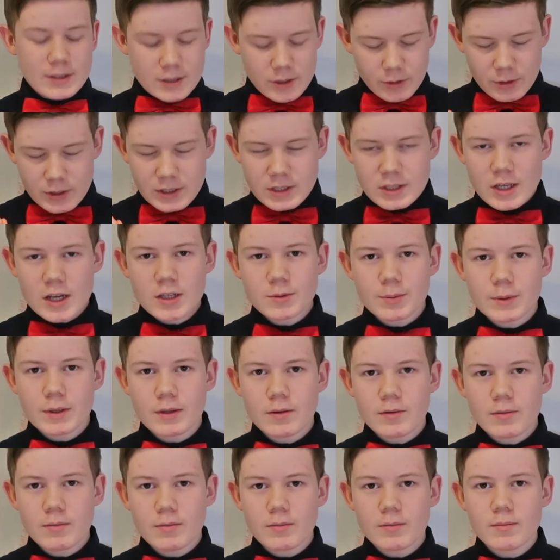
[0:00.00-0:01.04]
so it starts with,
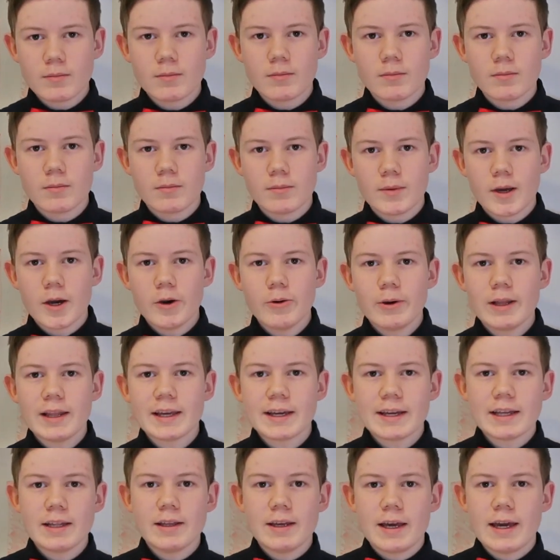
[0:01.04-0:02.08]
oh
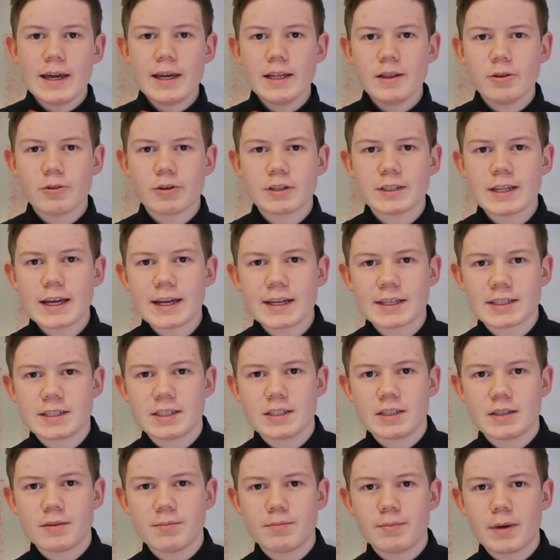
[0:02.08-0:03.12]
look, hey look at
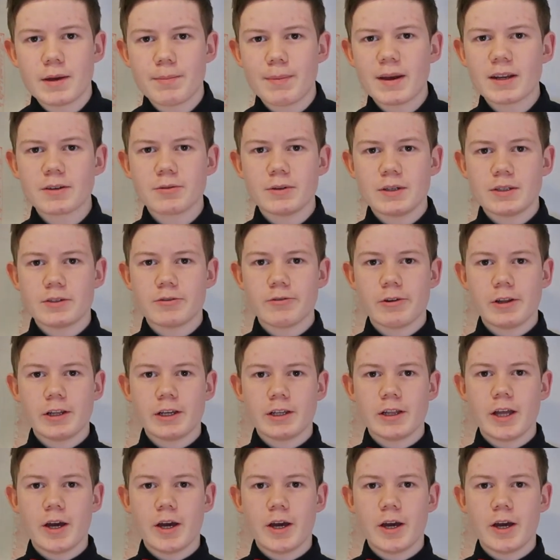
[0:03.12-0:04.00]
that! My battery is running